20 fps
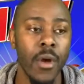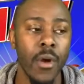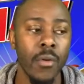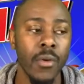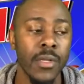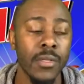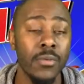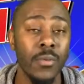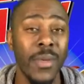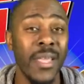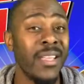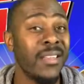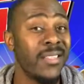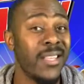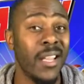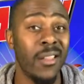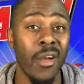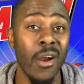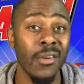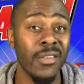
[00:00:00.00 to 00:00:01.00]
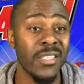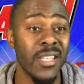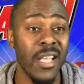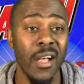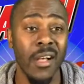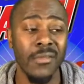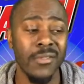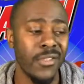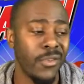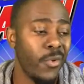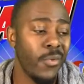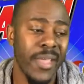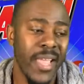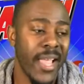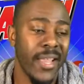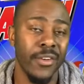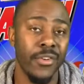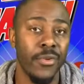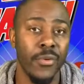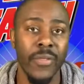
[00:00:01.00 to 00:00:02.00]
because we could tell ourselves, you
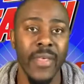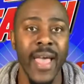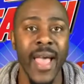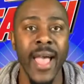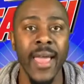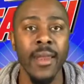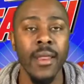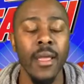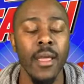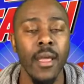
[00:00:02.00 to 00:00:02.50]
can't do that,